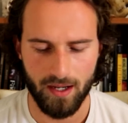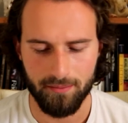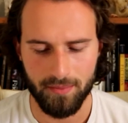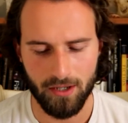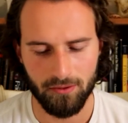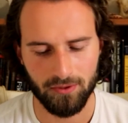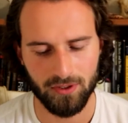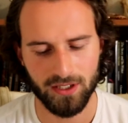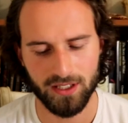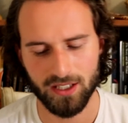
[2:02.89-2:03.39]
I'm
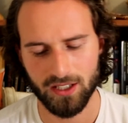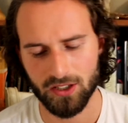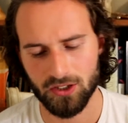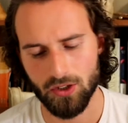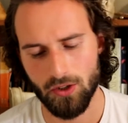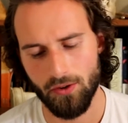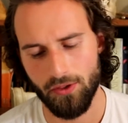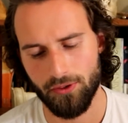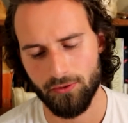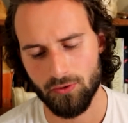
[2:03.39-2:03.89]
not really going to
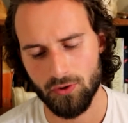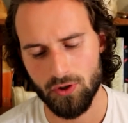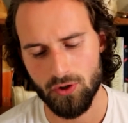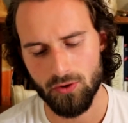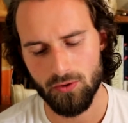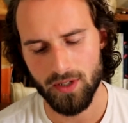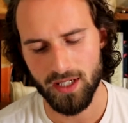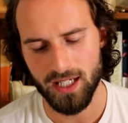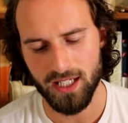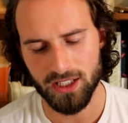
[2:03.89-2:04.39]
go
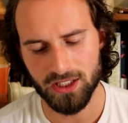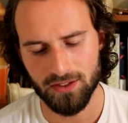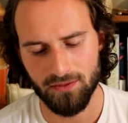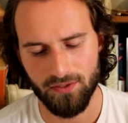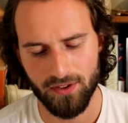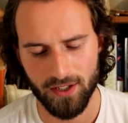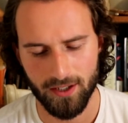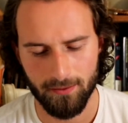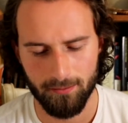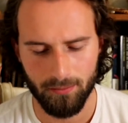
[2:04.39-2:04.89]
through each
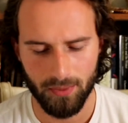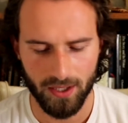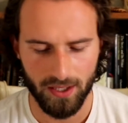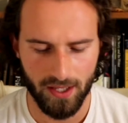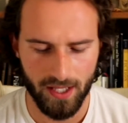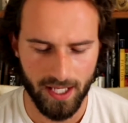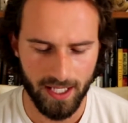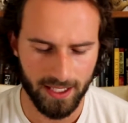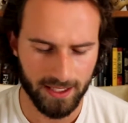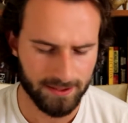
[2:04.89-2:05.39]
of them, but
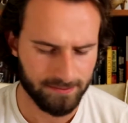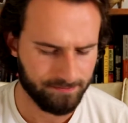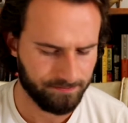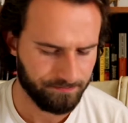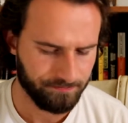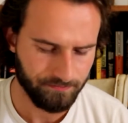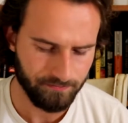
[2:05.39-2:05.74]
like,